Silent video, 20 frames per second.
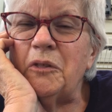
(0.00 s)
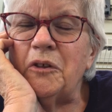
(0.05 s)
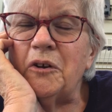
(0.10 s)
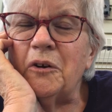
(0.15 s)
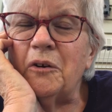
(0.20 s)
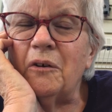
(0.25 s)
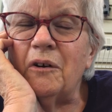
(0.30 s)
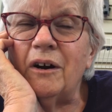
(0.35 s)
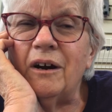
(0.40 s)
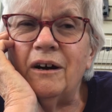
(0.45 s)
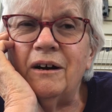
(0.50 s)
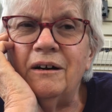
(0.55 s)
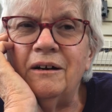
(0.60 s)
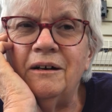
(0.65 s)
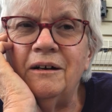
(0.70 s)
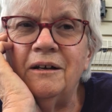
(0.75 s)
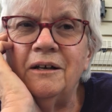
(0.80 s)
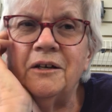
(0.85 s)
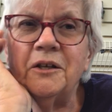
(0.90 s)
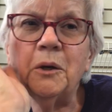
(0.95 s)
your
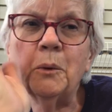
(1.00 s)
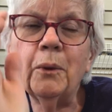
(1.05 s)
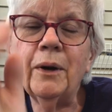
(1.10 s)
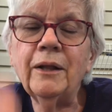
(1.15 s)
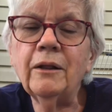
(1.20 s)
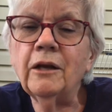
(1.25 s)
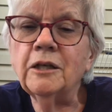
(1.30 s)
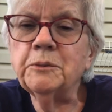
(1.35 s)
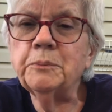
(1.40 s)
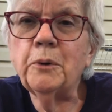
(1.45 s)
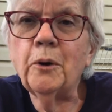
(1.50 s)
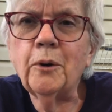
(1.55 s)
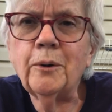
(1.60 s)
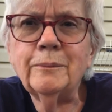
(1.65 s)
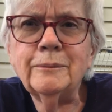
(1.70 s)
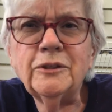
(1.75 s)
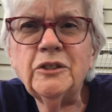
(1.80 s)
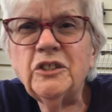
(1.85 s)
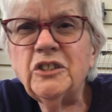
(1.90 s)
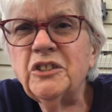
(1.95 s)
weight loss
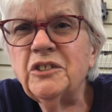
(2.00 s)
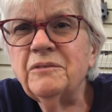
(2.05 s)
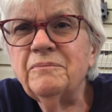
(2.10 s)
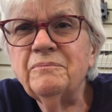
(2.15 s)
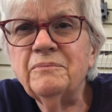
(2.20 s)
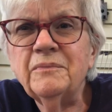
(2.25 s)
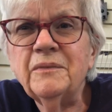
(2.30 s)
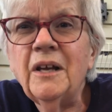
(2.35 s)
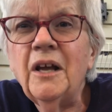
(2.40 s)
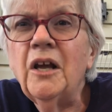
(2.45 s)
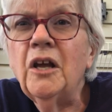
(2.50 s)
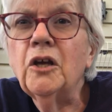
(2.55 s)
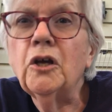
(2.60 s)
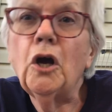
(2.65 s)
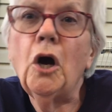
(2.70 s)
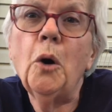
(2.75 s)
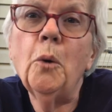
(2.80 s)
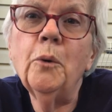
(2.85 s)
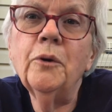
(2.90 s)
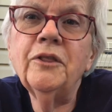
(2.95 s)
program. You just
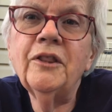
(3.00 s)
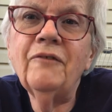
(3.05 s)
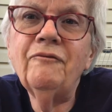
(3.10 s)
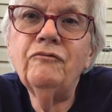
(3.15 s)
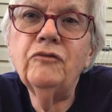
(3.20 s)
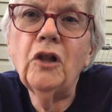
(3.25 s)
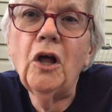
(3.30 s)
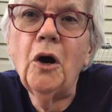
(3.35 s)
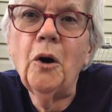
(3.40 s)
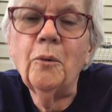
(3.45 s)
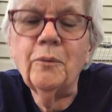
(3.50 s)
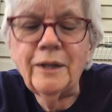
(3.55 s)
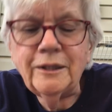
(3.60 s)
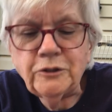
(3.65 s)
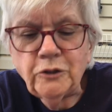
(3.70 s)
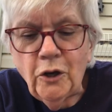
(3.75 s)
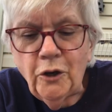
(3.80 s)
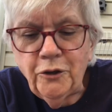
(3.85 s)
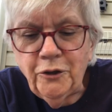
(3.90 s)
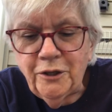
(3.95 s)
go with the flow.
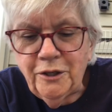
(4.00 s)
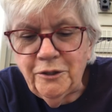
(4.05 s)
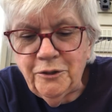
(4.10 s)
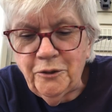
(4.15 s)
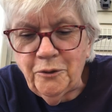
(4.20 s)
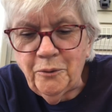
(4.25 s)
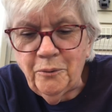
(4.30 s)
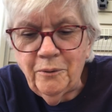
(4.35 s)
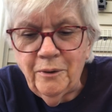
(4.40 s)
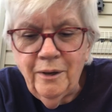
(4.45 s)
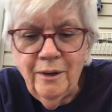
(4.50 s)
That's all you can do.